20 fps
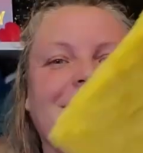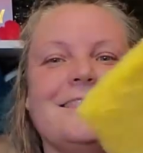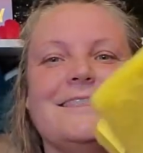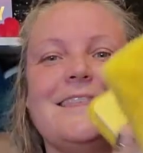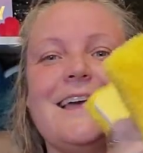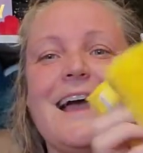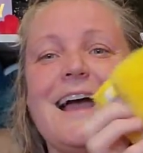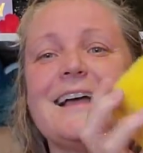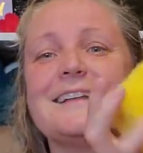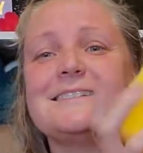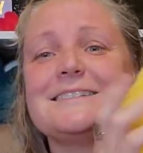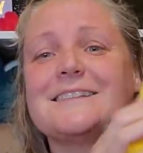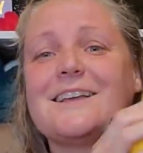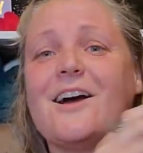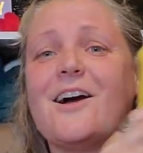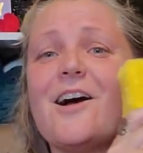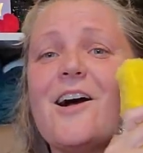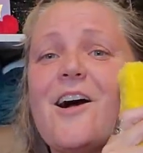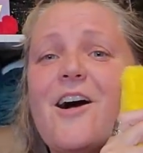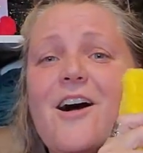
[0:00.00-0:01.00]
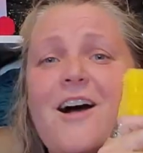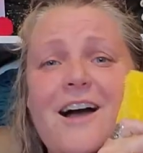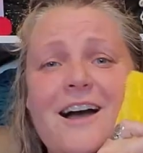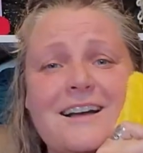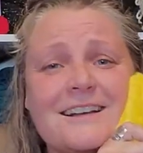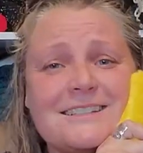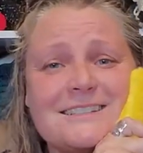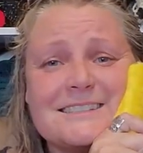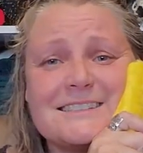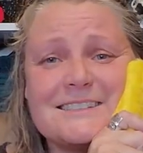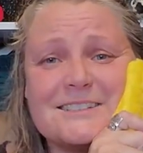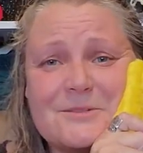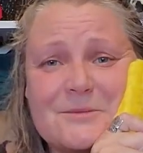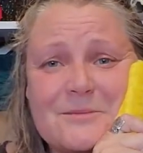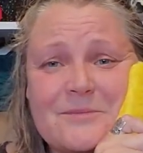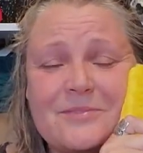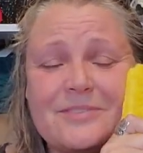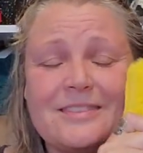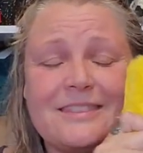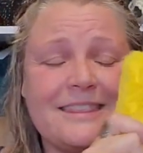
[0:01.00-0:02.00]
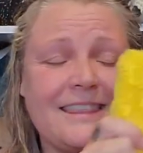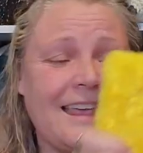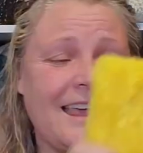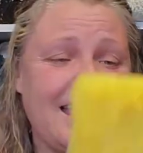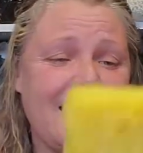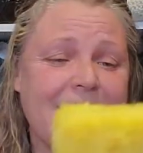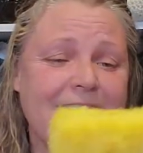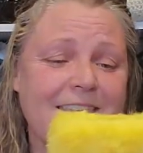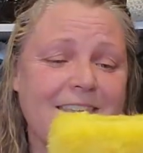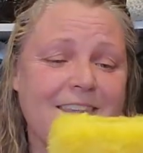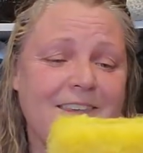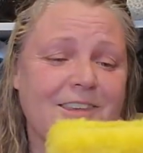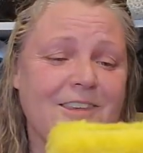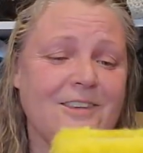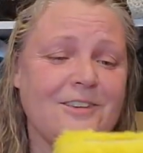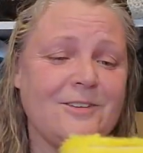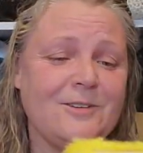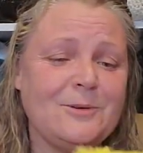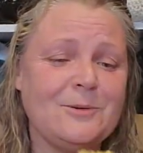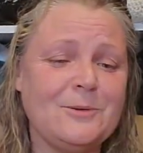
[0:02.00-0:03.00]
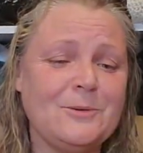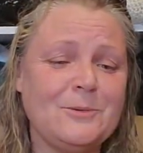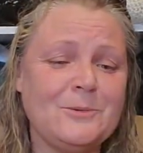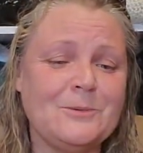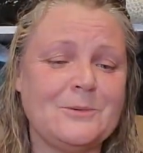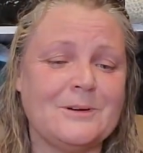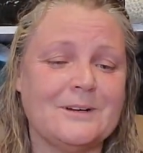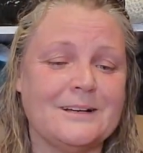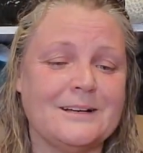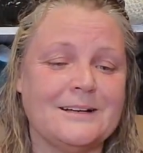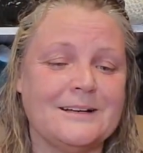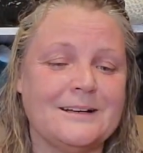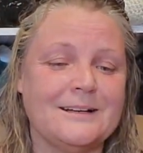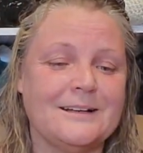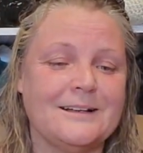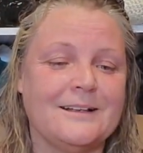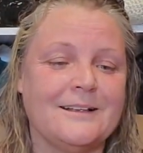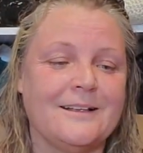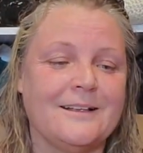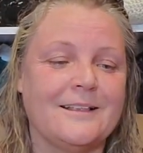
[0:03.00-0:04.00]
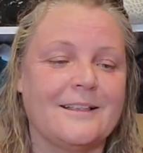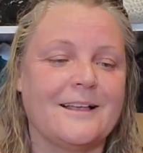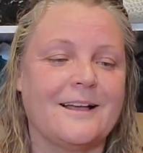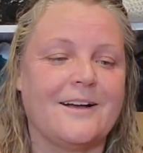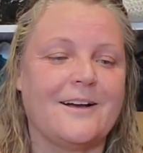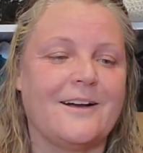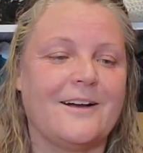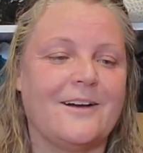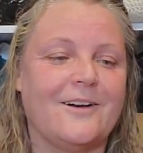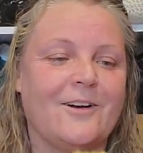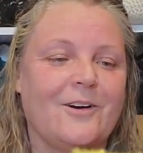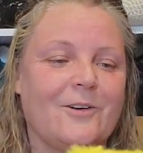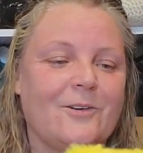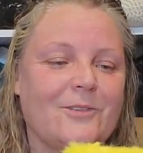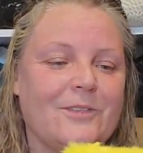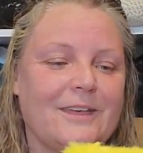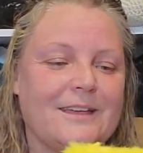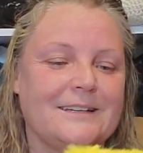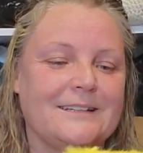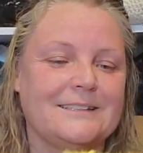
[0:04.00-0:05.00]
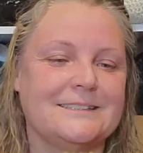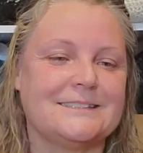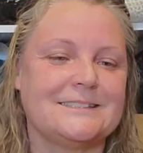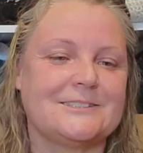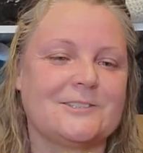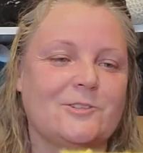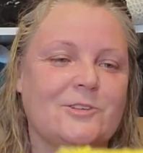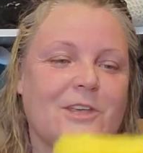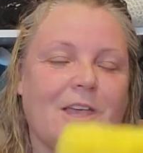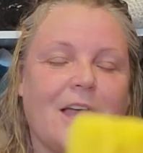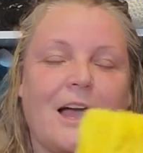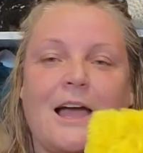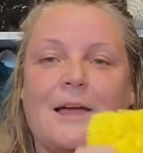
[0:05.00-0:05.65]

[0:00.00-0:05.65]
That's awesome. Thank you. Oh, that is so cute.